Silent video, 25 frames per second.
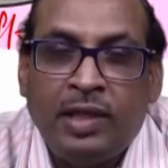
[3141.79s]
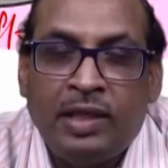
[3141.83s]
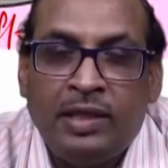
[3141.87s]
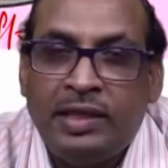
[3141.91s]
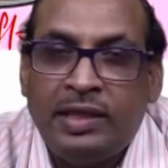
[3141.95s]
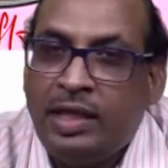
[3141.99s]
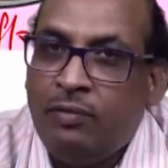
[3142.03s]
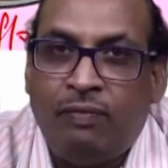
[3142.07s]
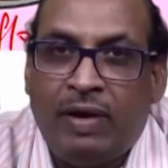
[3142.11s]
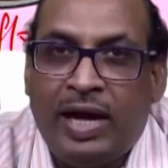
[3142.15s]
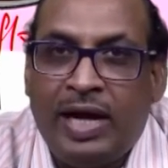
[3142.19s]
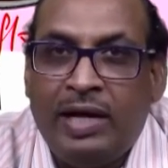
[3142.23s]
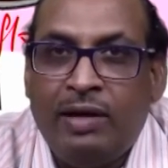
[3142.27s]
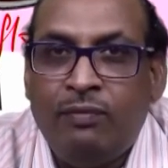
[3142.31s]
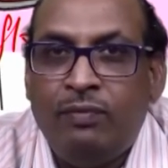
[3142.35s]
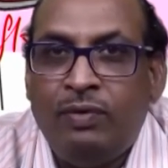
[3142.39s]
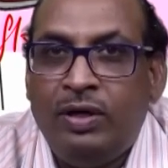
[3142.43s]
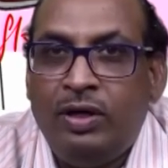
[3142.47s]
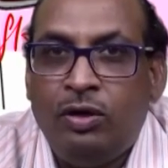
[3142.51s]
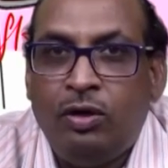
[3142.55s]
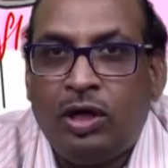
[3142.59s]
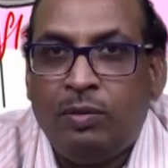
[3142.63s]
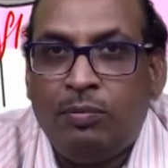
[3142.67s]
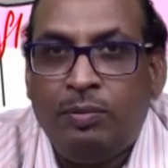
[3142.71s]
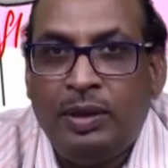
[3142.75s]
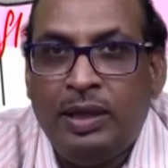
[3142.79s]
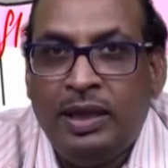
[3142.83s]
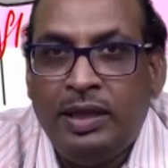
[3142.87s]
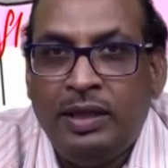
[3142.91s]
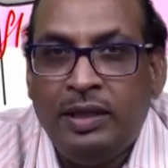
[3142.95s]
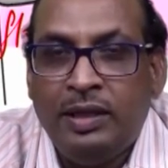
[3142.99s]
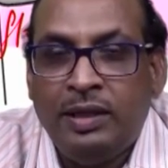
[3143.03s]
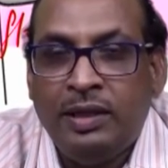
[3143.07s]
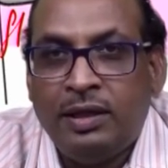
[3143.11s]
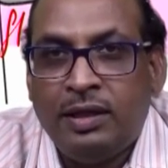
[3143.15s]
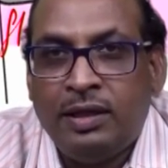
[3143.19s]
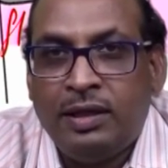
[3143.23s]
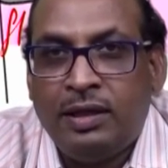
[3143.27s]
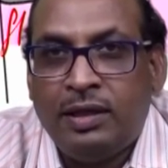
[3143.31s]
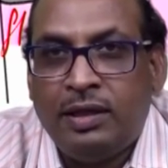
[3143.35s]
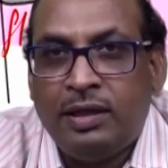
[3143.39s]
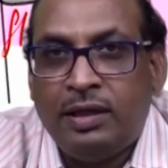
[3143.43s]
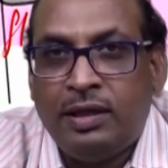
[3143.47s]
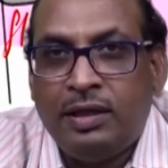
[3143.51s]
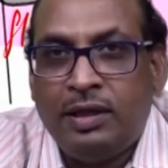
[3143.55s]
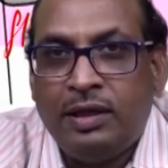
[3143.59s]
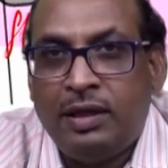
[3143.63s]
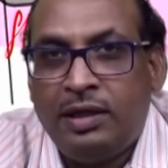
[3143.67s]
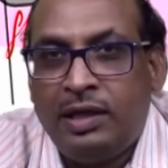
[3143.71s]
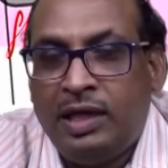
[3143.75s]
Then fan will not be
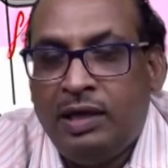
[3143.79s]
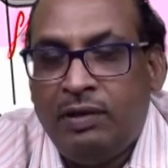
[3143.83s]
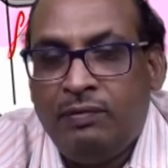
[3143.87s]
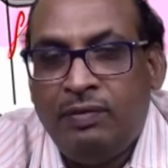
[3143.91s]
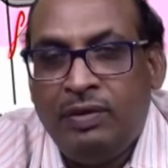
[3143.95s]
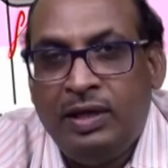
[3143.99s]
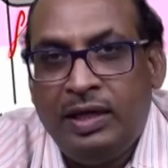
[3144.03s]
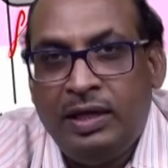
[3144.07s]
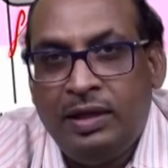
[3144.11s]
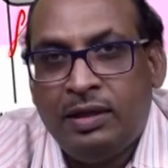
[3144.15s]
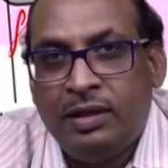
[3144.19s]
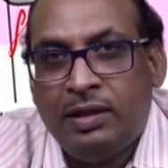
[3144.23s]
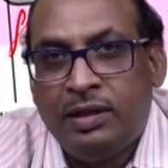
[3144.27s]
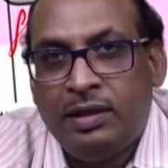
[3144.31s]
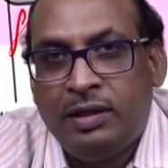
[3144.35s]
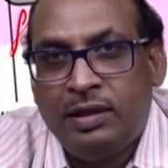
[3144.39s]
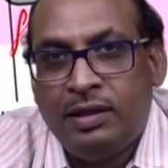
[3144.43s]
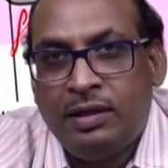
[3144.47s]
giving